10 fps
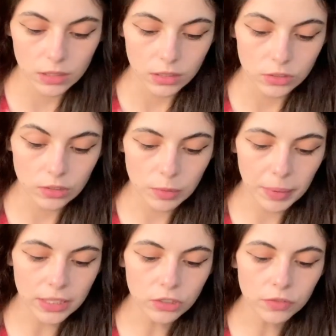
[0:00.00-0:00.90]
So the
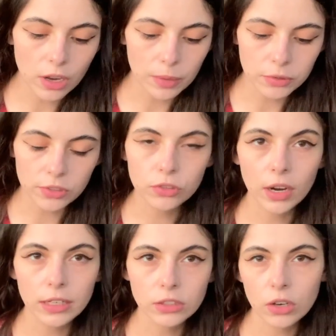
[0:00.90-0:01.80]
Page of Cups is
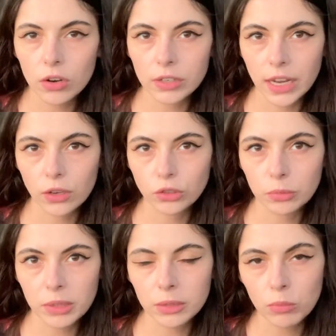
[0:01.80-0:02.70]
trying to learn how to
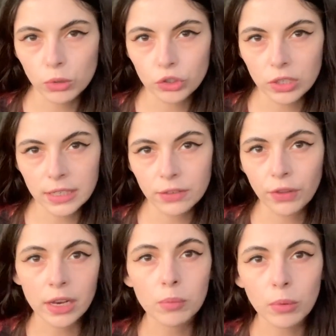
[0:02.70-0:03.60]
be emotionally
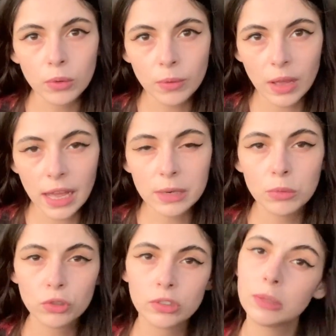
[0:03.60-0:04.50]
available and
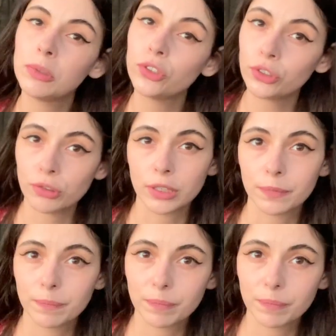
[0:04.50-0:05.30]
emotionally mature.